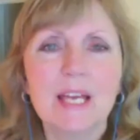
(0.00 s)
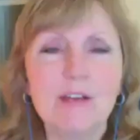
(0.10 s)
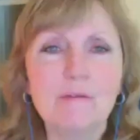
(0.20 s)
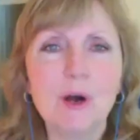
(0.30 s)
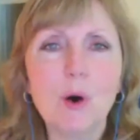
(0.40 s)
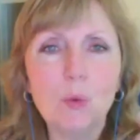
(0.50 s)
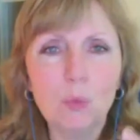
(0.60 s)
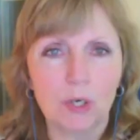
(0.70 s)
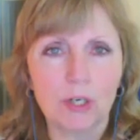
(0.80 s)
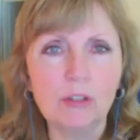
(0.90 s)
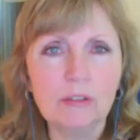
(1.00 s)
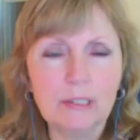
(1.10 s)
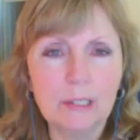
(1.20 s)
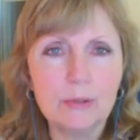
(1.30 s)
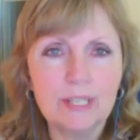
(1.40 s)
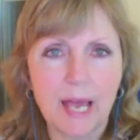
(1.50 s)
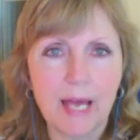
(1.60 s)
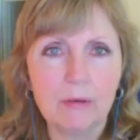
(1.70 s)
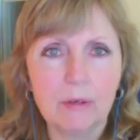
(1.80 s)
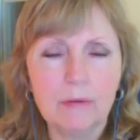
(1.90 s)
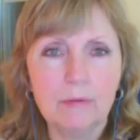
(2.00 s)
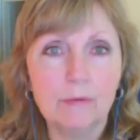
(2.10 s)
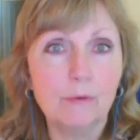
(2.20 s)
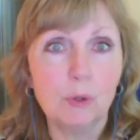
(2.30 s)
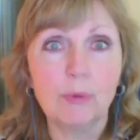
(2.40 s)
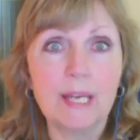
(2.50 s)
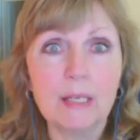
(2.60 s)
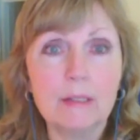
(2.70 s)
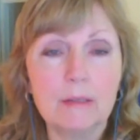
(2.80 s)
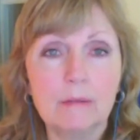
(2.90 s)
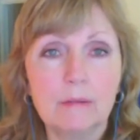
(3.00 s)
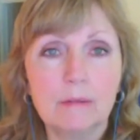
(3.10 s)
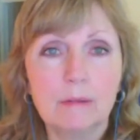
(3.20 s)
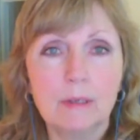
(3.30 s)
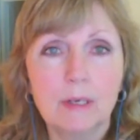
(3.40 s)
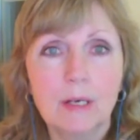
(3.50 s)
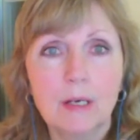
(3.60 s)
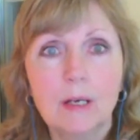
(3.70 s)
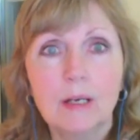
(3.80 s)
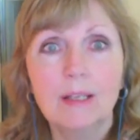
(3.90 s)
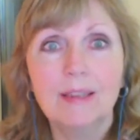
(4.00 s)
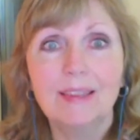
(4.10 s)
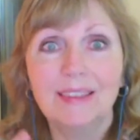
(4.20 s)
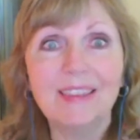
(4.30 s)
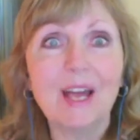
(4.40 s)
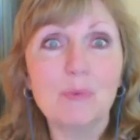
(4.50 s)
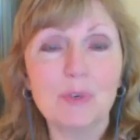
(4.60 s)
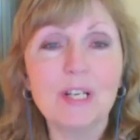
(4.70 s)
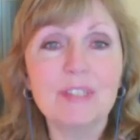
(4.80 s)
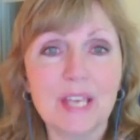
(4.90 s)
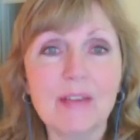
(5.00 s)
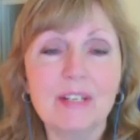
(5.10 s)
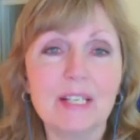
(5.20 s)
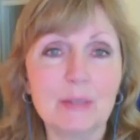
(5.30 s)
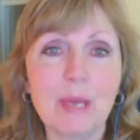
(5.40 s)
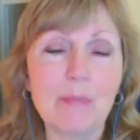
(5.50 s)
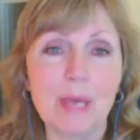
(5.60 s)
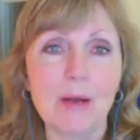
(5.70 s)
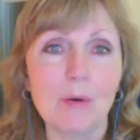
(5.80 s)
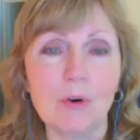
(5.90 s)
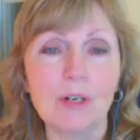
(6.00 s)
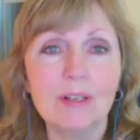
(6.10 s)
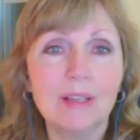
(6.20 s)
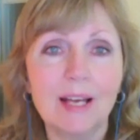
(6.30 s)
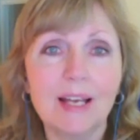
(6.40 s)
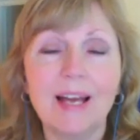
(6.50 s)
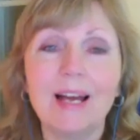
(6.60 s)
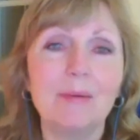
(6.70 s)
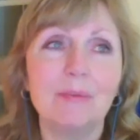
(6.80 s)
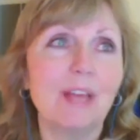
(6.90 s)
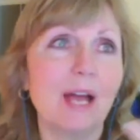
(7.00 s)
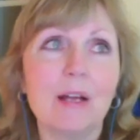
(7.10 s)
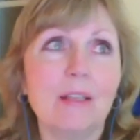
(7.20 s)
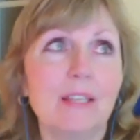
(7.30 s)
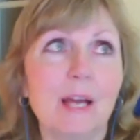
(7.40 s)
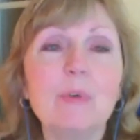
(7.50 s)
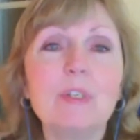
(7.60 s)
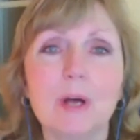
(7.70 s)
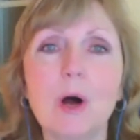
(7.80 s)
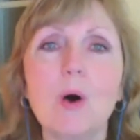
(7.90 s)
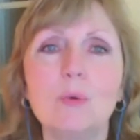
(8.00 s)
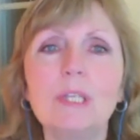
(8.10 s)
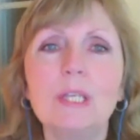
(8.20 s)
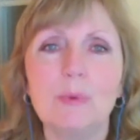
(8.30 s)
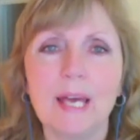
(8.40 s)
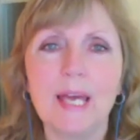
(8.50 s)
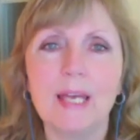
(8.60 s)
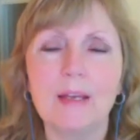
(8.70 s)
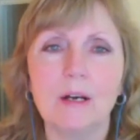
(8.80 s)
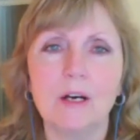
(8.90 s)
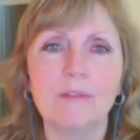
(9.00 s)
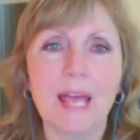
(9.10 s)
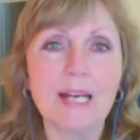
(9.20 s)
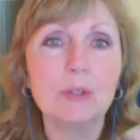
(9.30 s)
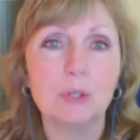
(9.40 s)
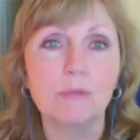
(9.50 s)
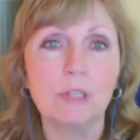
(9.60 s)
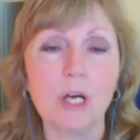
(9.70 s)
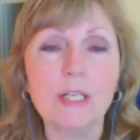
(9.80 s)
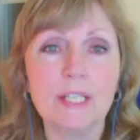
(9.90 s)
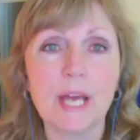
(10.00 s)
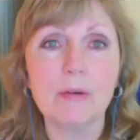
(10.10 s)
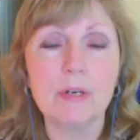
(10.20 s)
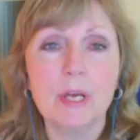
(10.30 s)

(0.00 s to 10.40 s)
if the whole world closed down for four weeks, that would have saved us maybe, or uh, that that was the only way of any sort of lockdown.